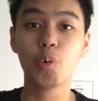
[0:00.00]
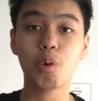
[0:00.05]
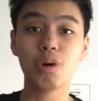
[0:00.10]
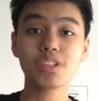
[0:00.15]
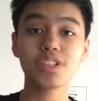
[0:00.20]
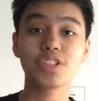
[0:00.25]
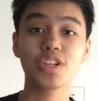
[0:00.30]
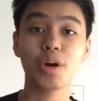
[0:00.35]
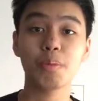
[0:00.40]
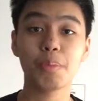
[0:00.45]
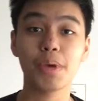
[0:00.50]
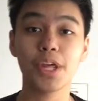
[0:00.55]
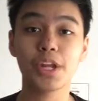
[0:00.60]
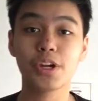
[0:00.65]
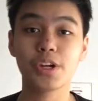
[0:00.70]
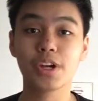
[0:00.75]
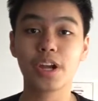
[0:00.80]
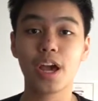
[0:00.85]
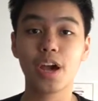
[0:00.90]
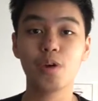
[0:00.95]
What's up,
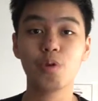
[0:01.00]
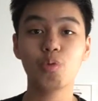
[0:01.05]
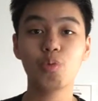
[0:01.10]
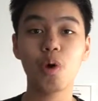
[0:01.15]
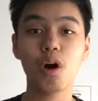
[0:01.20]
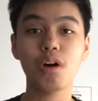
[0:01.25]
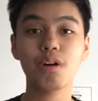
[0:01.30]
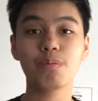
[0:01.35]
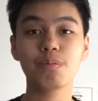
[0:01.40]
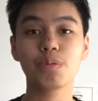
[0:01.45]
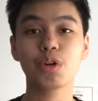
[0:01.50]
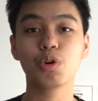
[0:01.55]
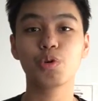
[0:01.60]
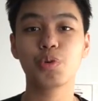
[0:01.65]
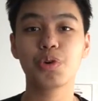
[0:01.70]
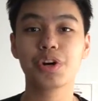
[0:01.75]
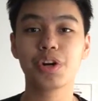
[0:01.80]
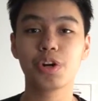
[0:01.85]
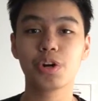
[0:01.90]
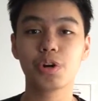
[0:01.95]
internet? Welcome to
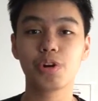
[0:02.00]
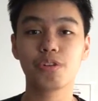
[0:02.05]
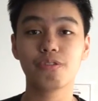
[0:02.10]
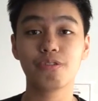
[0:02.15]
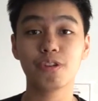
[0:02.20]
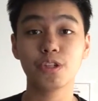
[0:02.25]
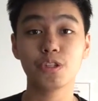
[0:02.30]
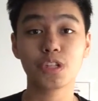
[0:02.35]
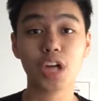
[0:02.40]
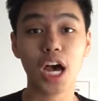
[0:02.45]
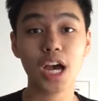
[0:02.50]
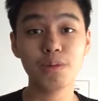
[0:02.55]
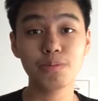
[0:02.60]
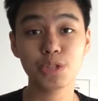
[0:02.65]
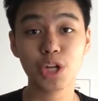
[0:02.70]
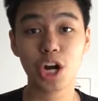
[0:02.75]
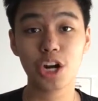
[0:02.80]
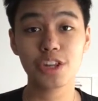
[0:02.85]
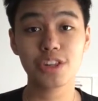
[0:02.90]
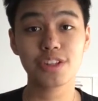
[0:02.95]
Weirdo Reviews. I'm
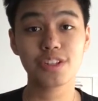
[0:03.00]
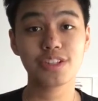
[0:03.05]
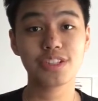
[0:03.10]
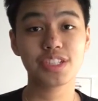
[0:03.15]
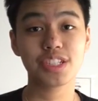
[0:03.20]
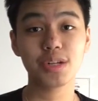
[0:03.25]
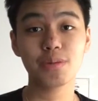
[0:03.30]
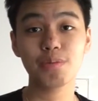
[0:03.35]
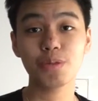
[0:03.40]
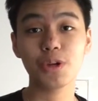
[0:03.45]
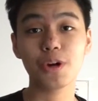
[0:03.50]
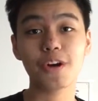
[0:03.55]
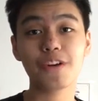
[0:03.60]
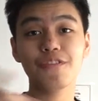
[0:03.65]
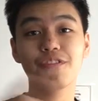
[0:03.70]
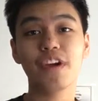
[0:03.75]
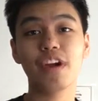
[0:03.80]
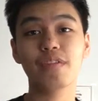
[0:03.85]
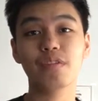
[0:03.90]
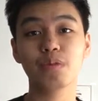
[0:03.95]
Jonathan Sim, your
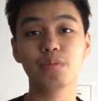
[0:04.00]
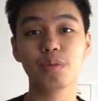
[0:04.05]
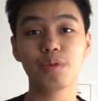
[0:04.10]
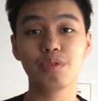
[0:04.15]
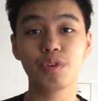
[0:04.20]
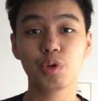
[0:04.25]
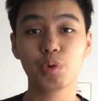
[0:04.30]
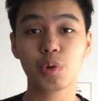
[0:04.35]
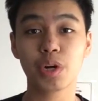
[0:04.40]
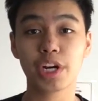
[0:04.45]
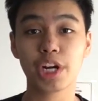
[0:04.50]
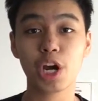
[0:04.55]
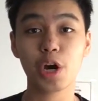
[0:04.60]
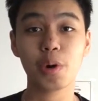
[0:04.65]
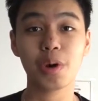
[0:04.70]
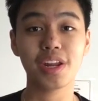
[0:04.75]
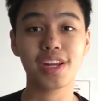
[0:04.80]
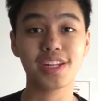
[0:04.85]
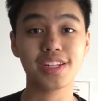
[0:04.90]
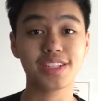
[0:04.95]
favorite movie
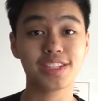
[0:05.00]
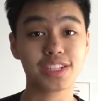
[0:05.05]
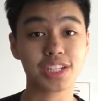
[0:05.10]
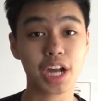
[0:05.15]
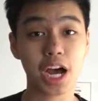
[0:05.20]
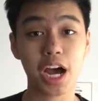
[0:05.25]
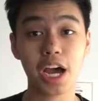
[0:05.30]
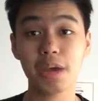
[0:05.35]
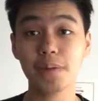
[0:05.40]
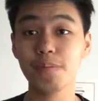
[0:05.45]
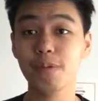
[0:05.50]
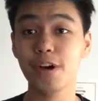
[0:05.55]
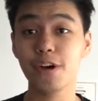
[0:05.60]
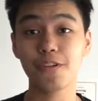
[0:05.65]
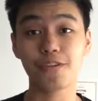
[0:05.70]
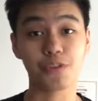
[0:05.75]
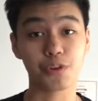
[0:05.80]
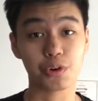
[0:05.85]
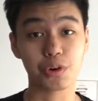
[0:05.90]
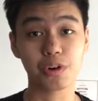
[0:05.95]
weirdo, and it is time
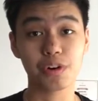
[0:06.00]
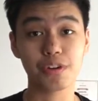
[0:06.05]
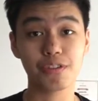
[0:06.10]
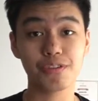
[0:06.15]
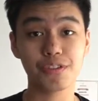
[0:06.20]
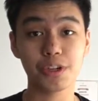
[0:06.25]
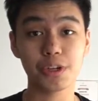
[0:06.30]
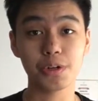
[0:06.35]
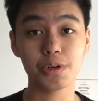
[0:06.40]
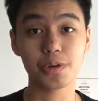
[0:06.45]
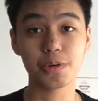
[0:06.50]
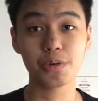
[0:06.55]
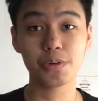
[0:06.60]
for a review.